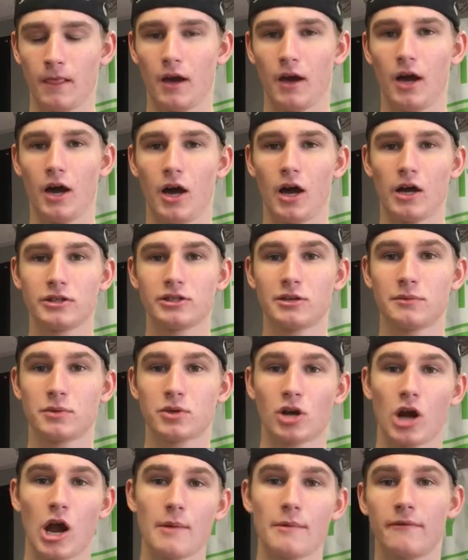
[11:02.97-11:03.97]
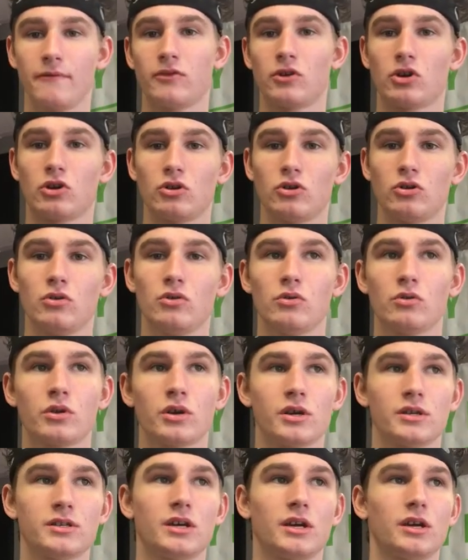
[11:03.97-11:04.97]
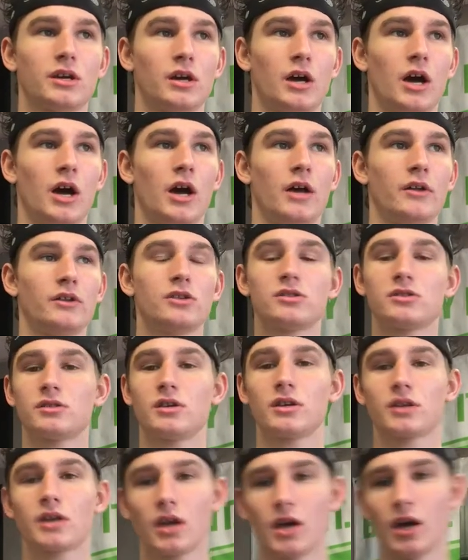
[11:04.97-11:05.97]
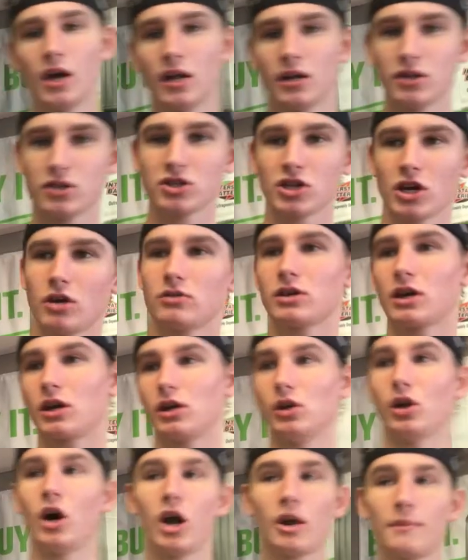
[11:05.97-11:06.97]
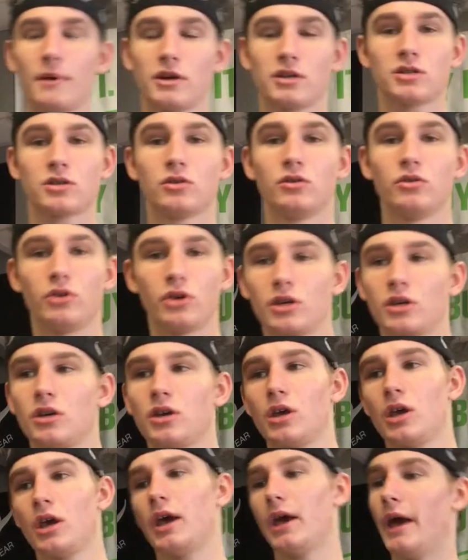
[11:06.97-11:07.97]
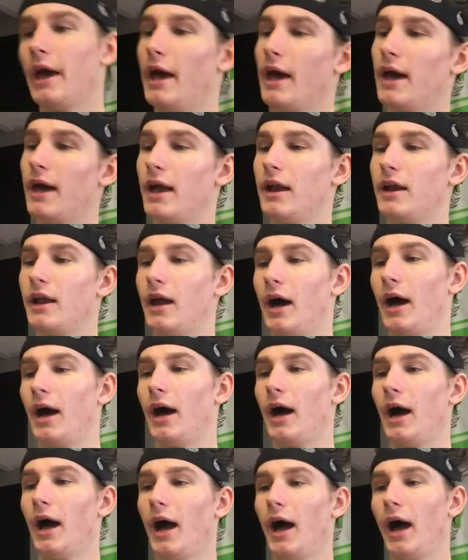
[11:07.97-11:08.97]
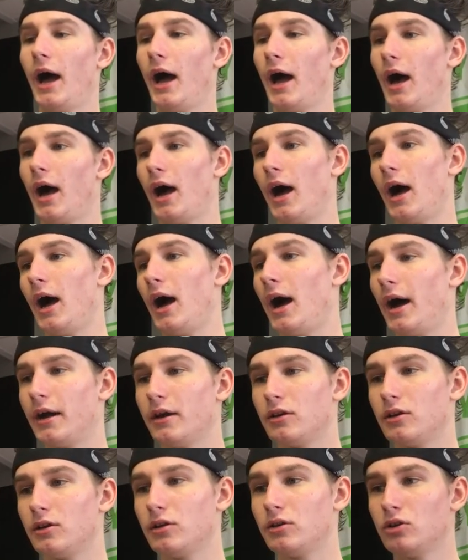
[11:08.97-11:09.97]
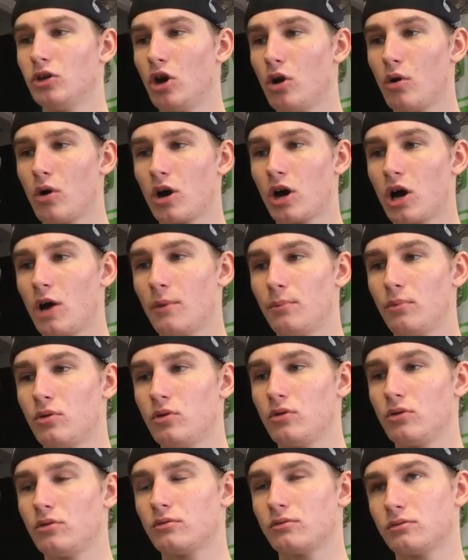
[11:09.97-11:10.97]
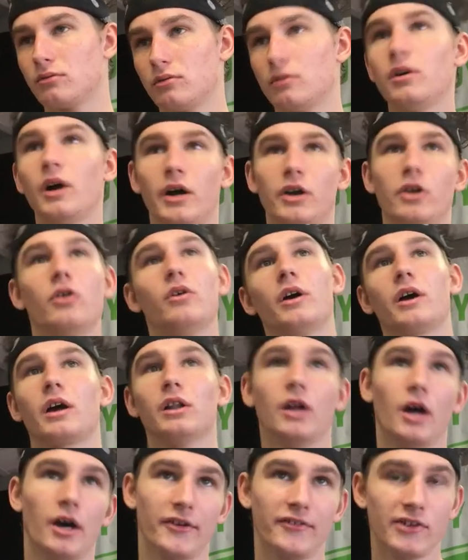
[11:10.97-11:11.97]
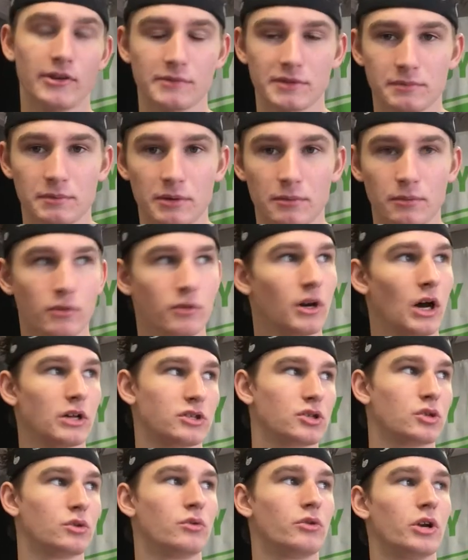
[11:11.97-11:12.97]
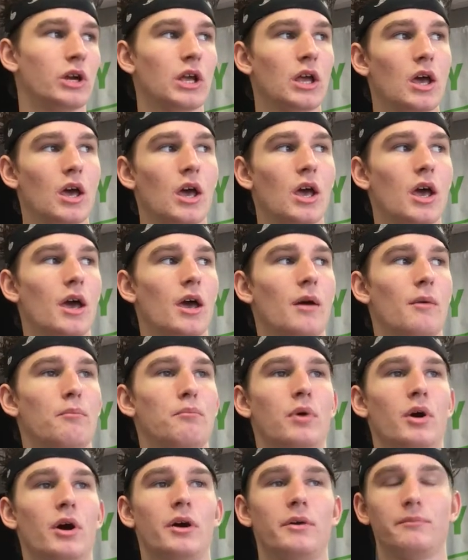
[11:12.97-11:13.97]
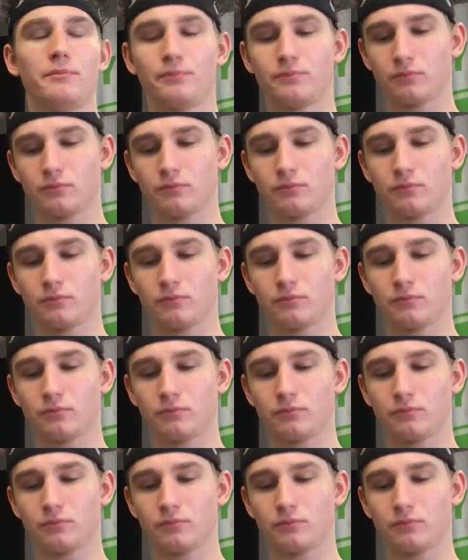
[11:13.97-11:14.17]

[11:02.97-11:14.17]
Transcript: Uh, subscribe if you're new, cause I'm uh, this the, this channel is like a lot about scootering, and I know a couple, I know like a lot of famous people on scootering, but